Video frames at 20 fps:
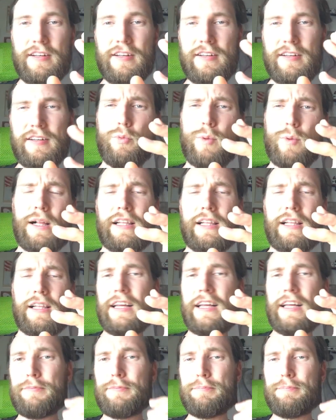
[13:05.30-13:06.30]
well, I
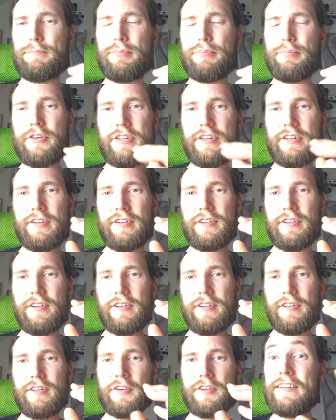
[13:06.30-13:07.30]
just bought a
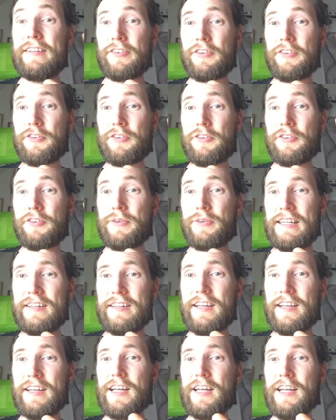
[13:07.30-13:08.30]
green screen
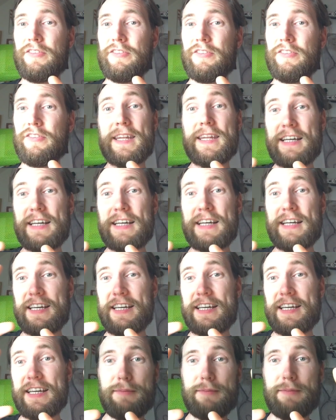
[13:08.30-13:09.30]
so that I
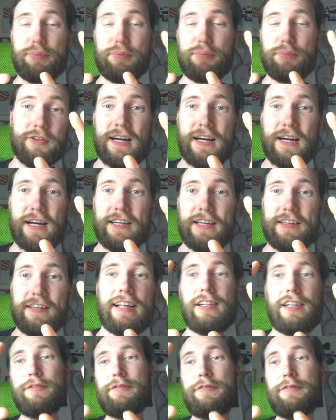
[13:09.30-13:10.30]
can put
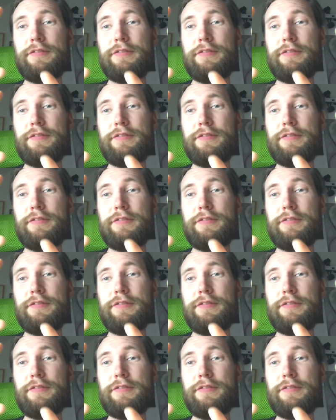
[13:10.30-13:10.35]
myself in